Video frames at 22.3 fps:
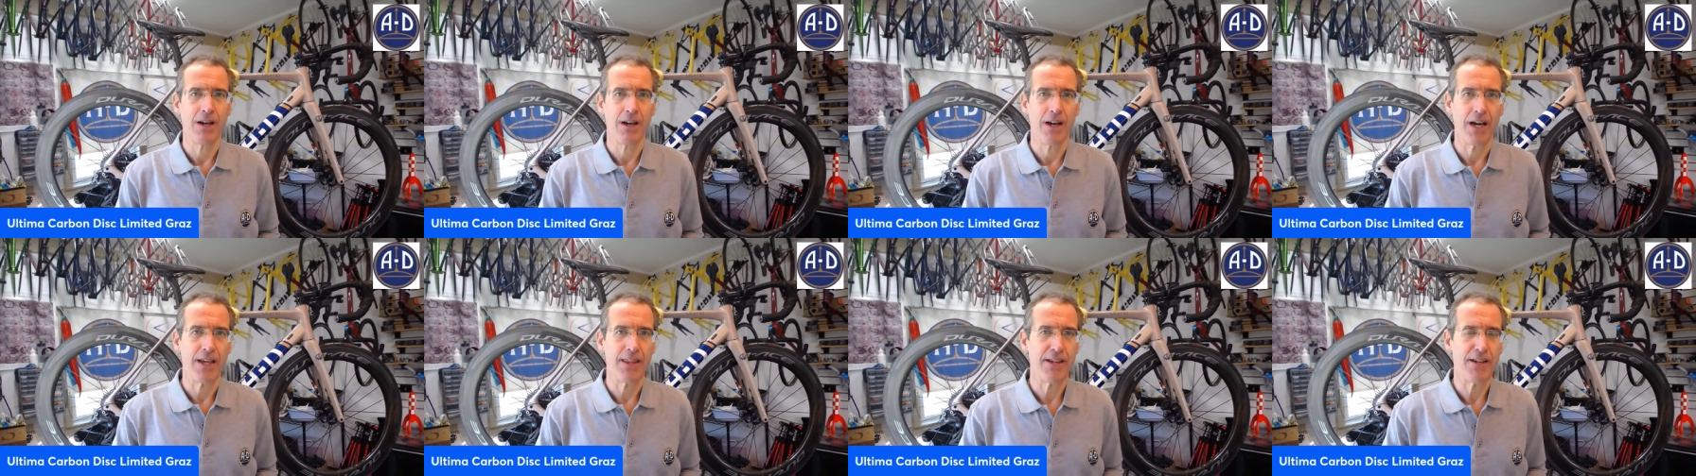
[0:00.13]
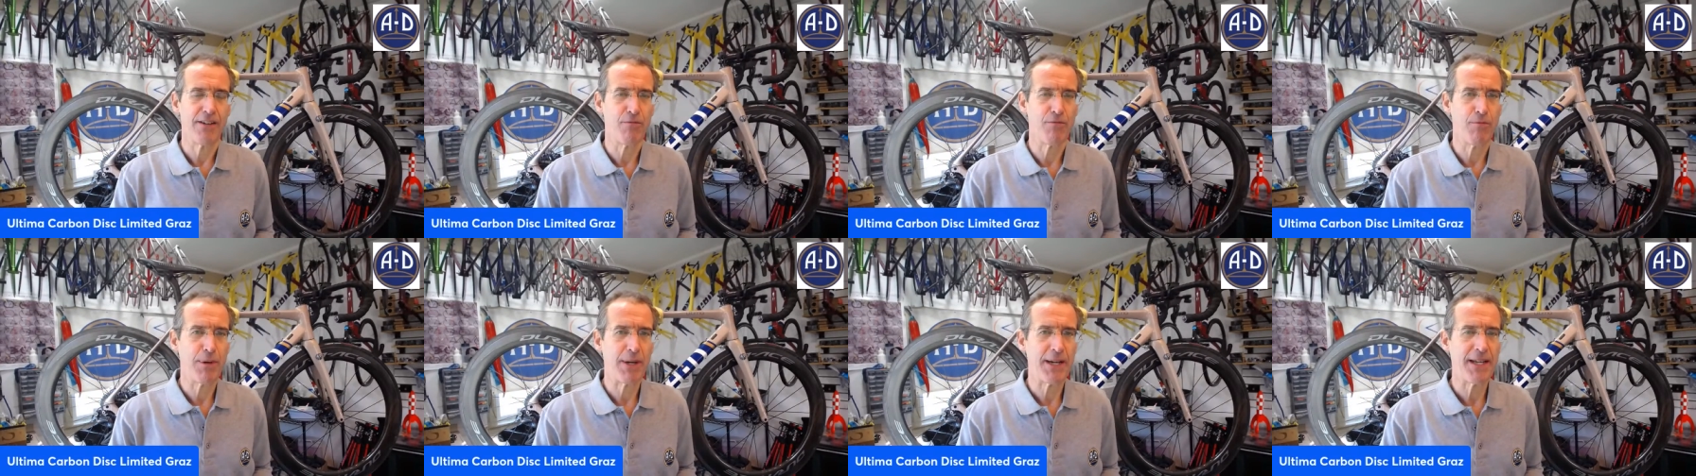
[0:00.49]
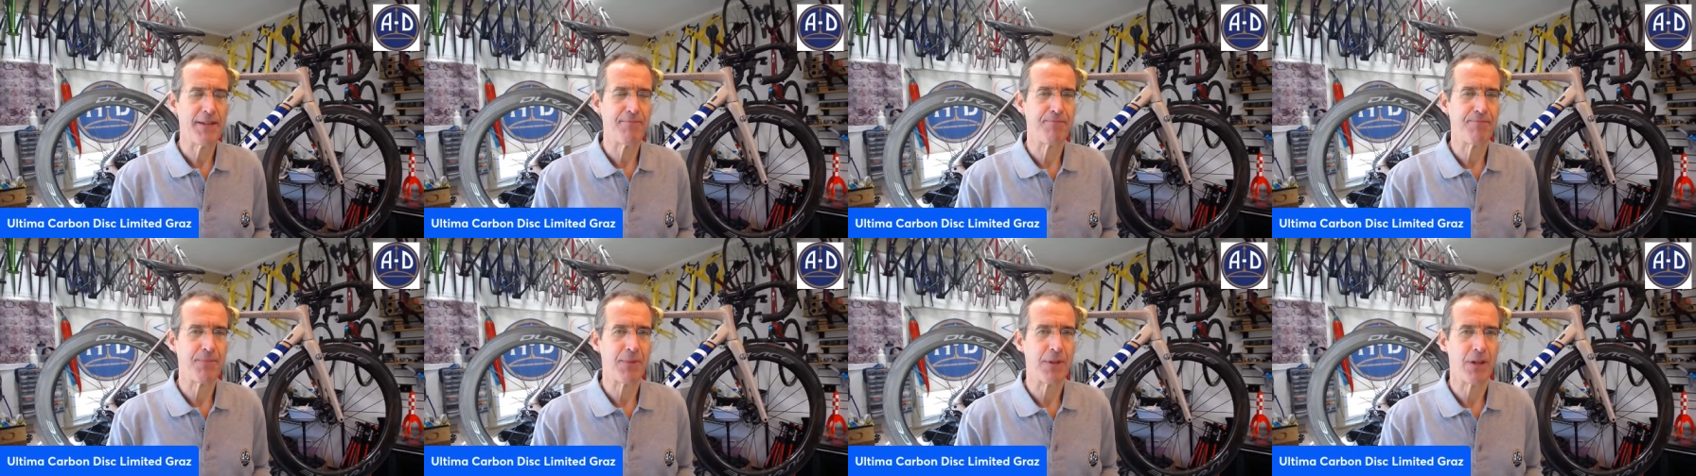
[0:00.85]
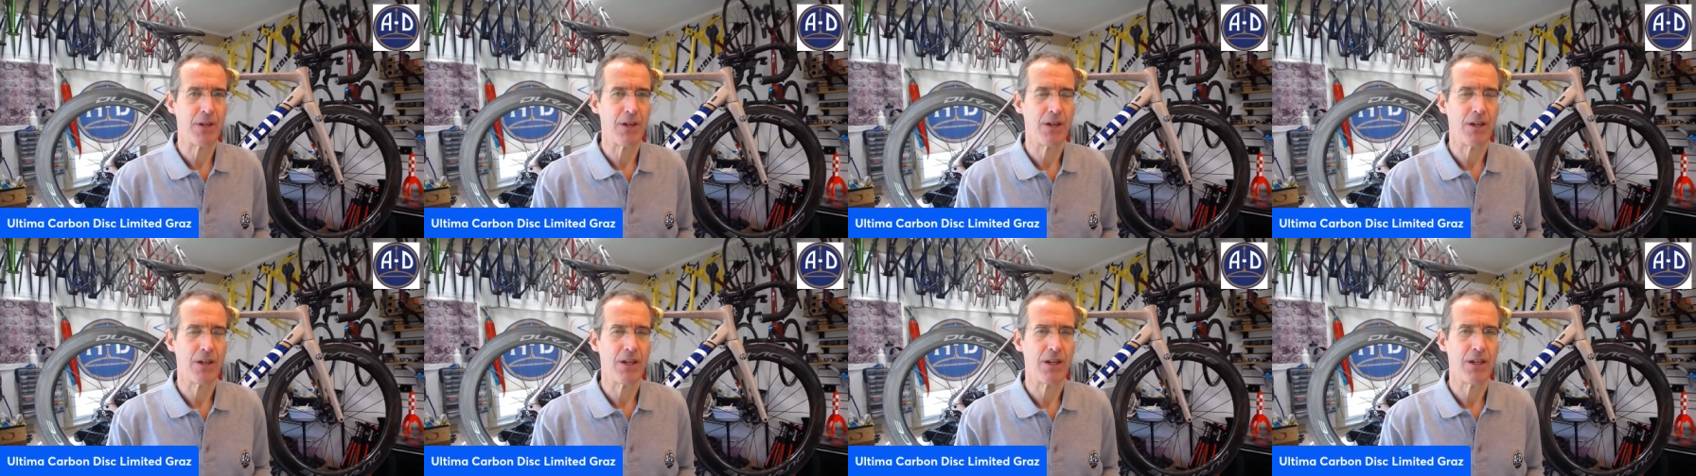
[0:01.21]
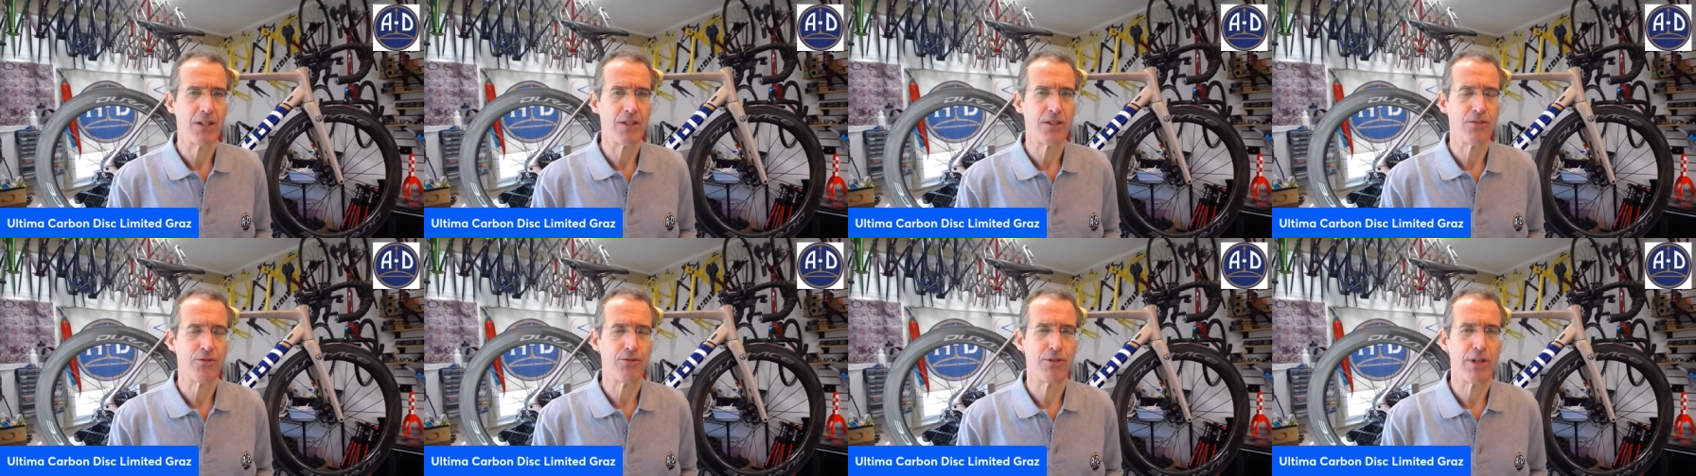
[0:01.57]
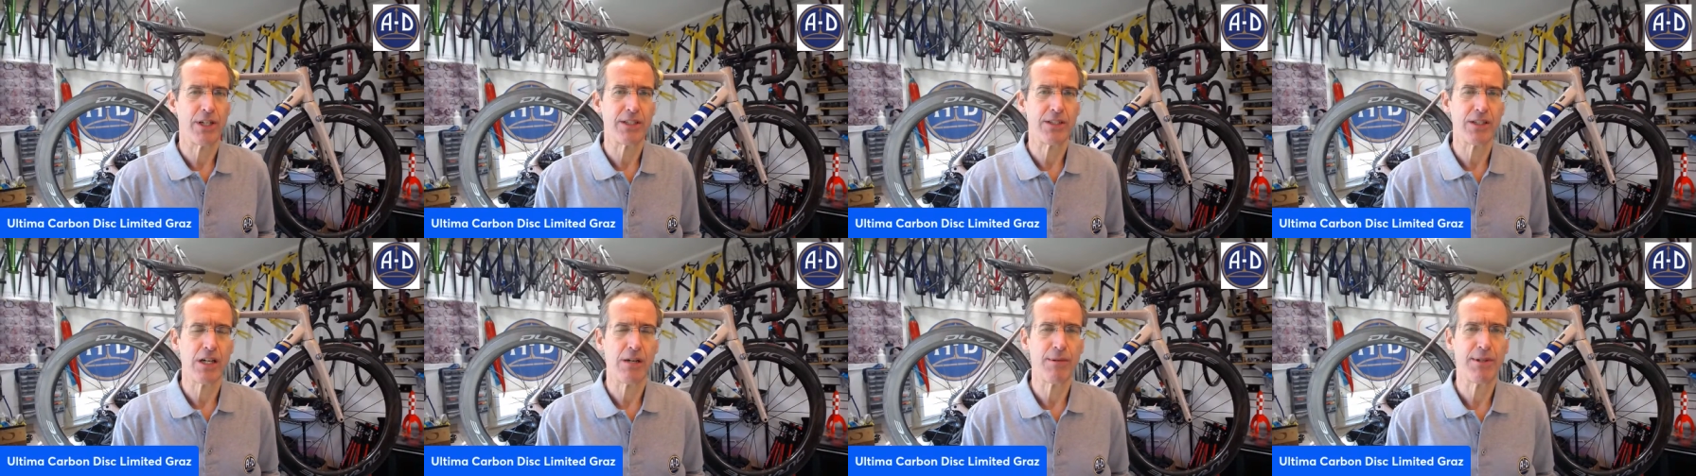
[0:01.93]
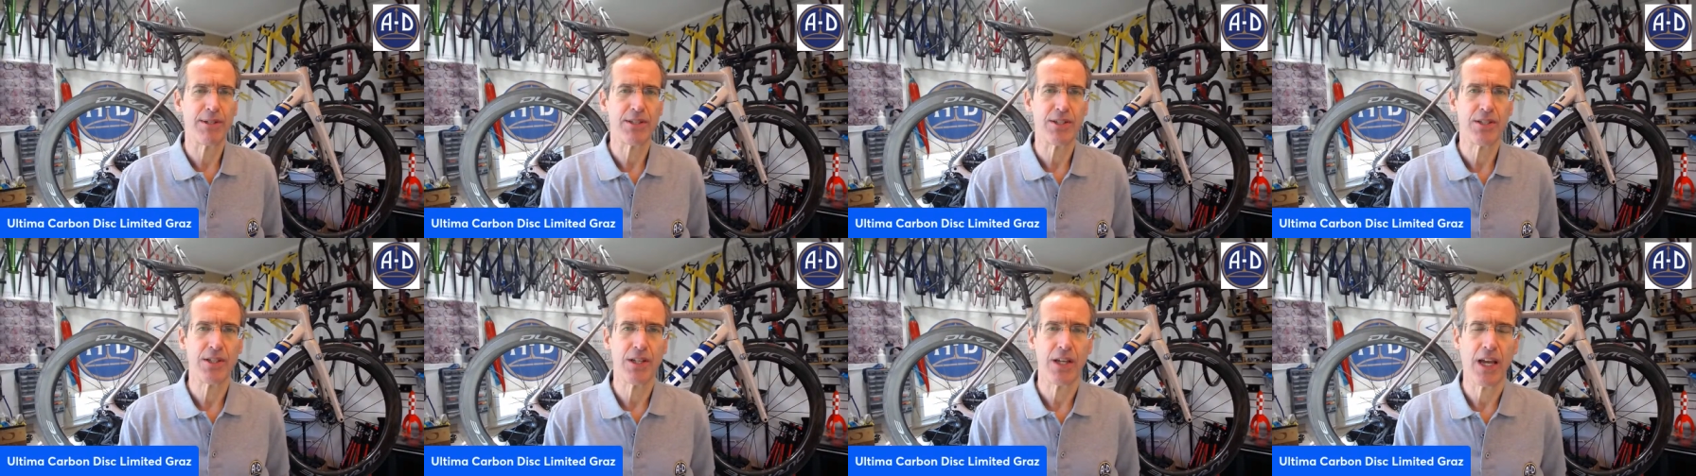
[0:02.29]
Hi there, everybody. It's Fred Thomas,